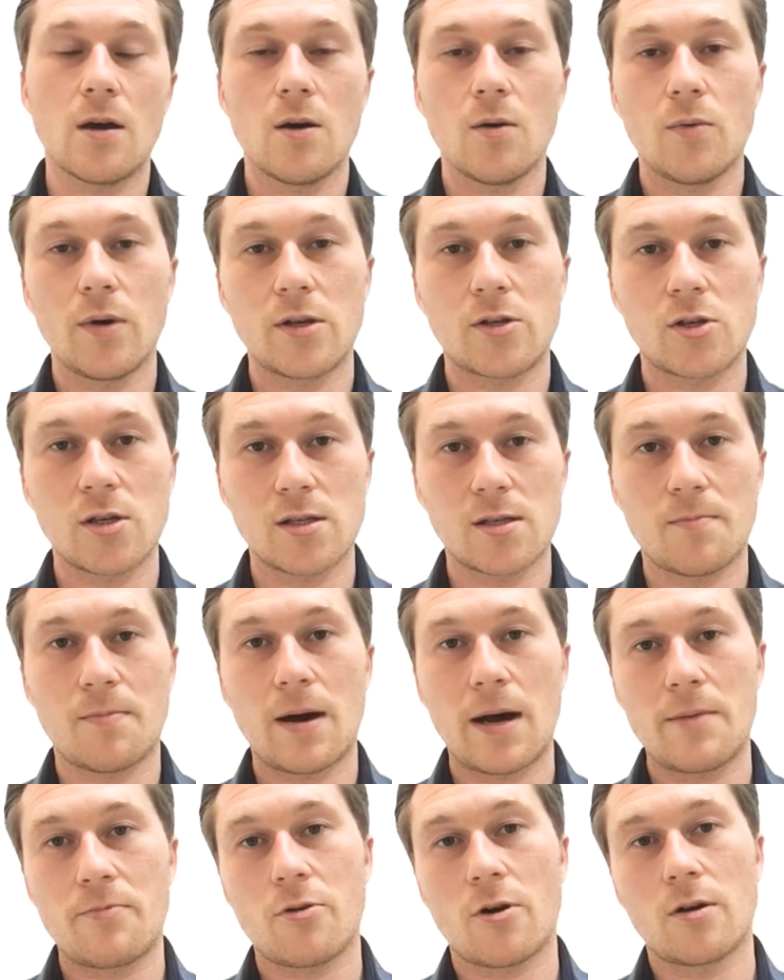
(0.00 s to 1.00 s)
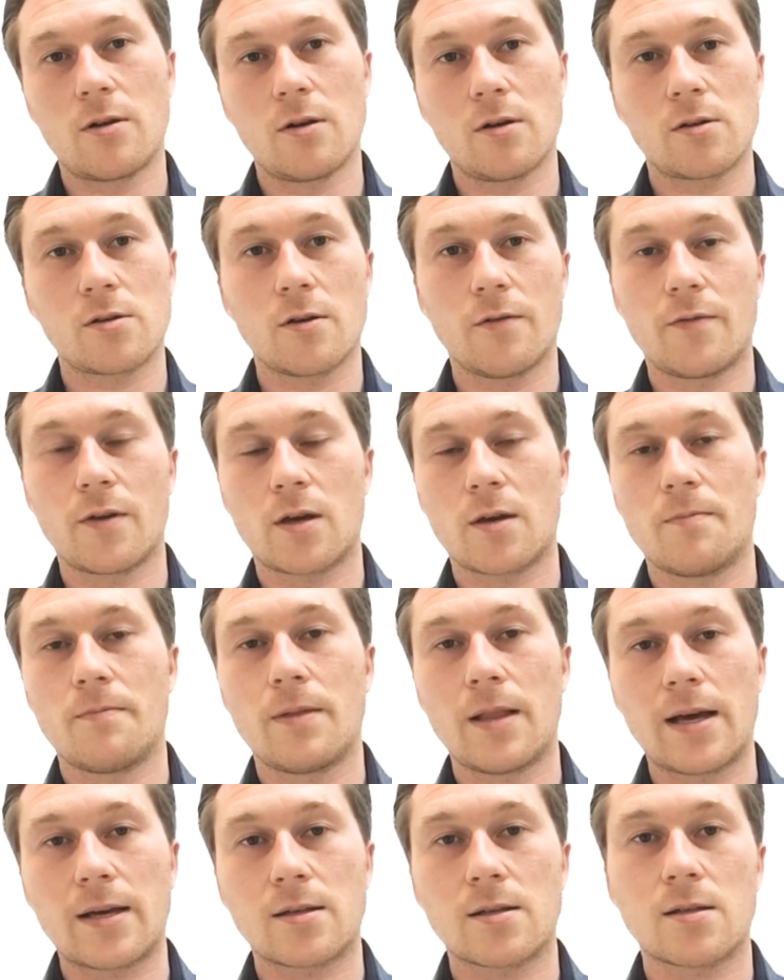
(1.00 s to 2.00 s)
which is a byproduct of the
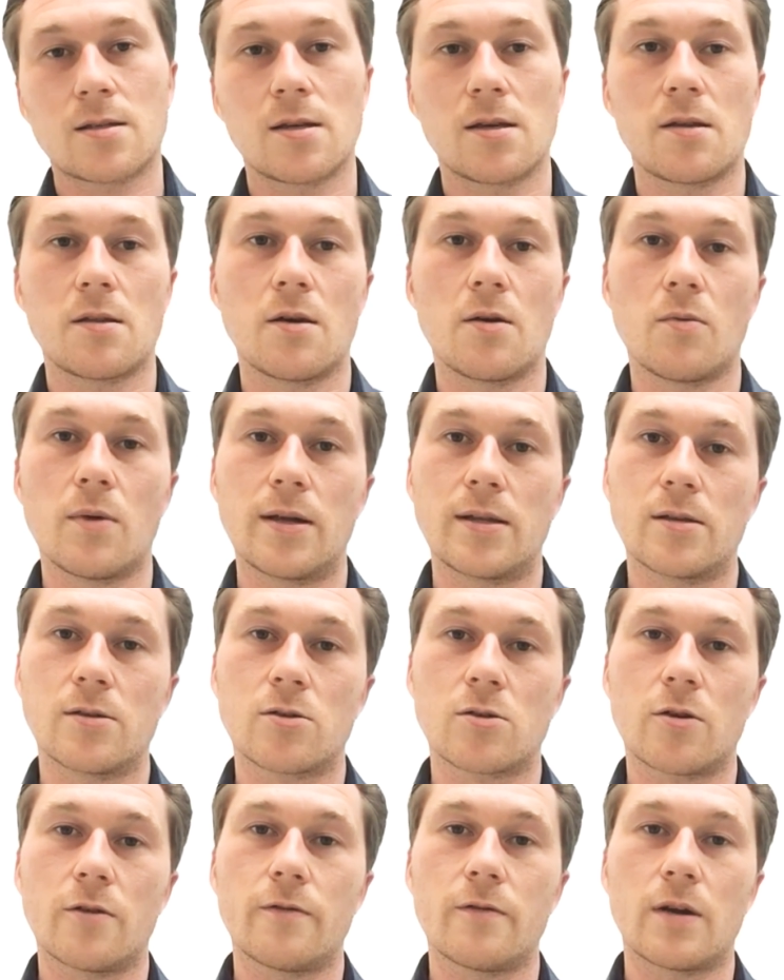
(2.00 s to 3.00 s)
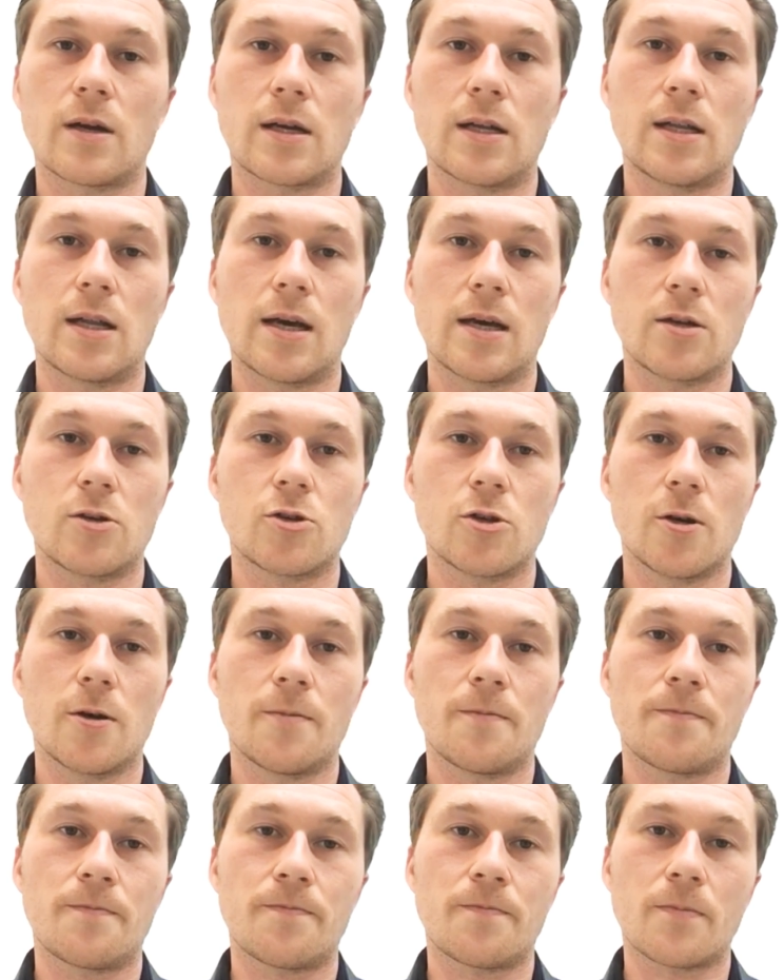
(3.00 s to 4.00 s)
complexity that we're discovering in nature.
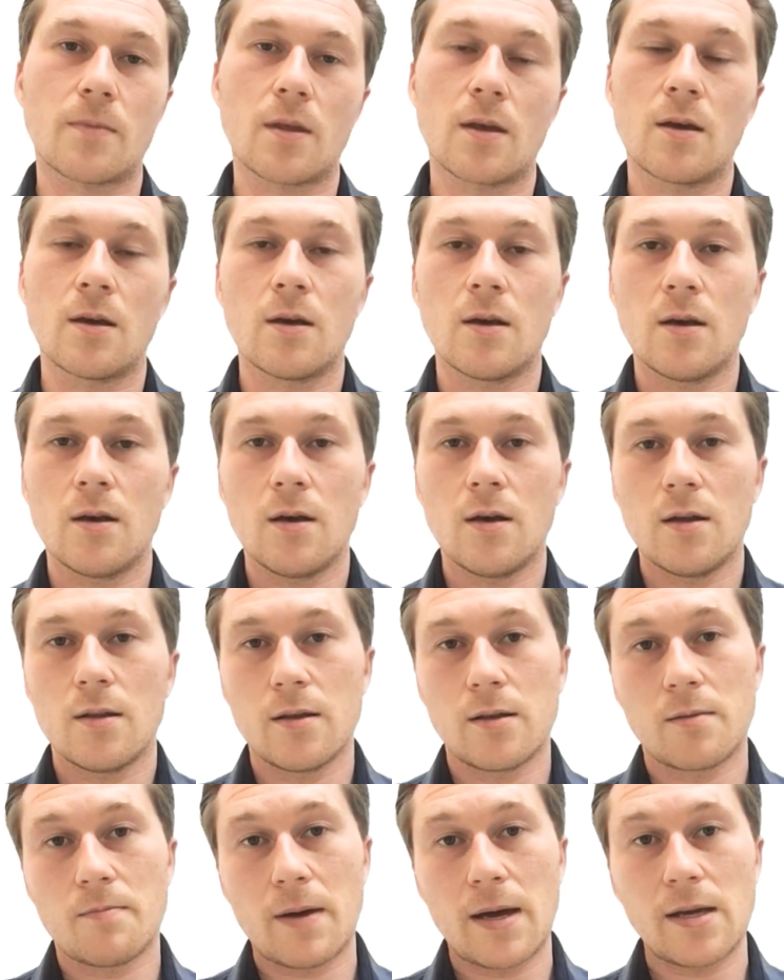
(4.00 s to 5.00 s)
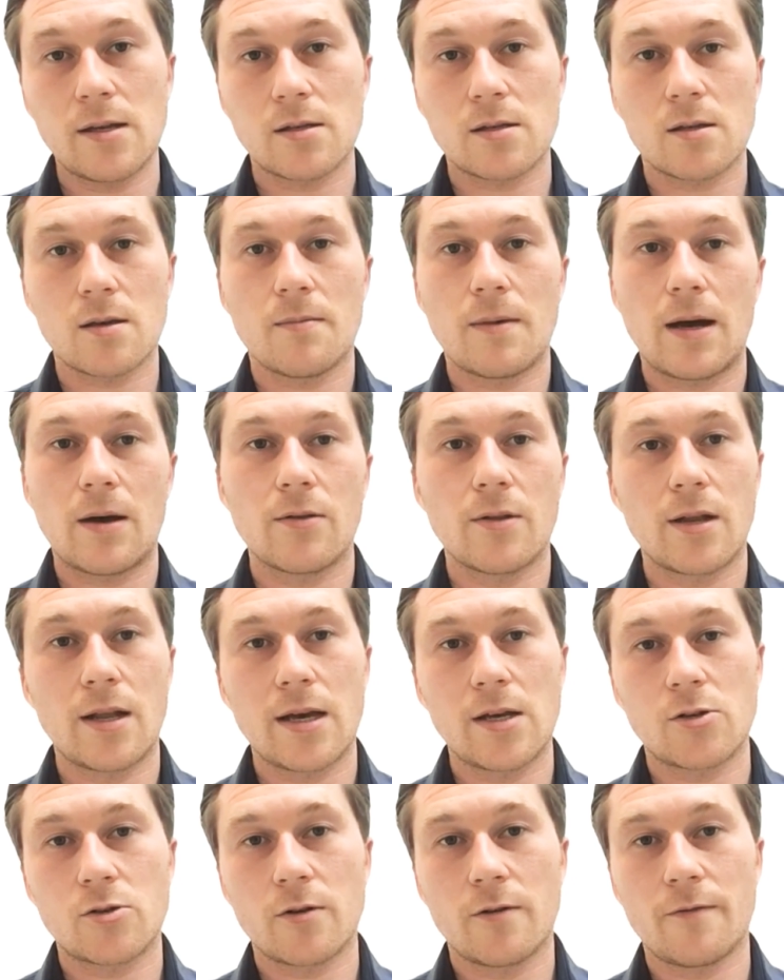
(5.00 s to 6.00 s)
The debate about the
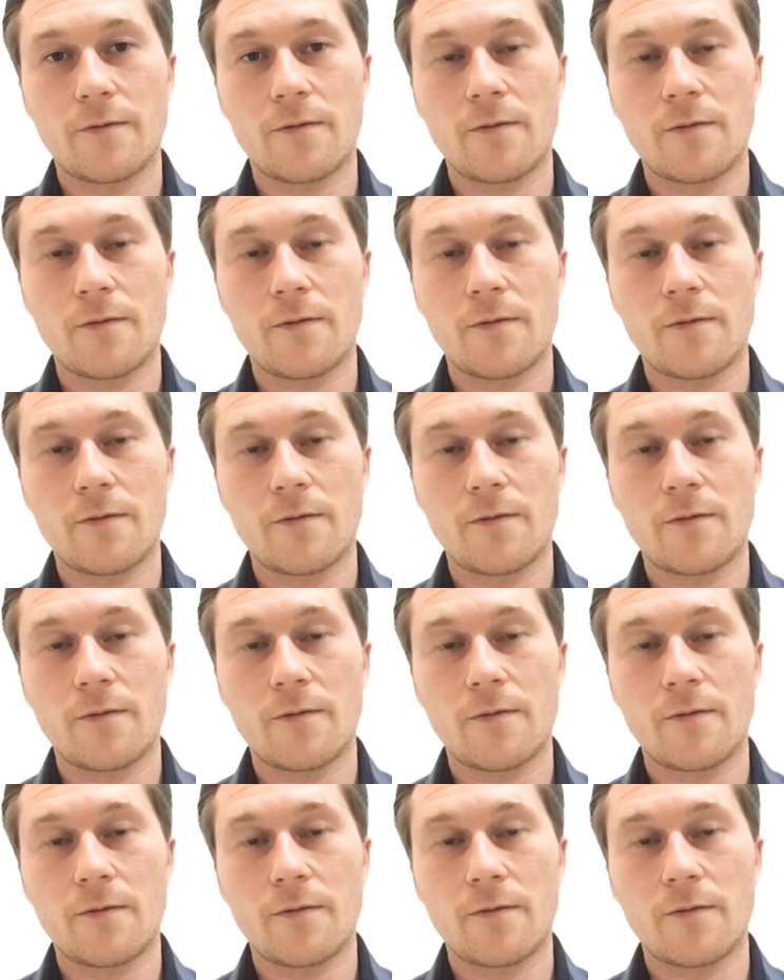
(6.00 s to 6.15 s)
nature of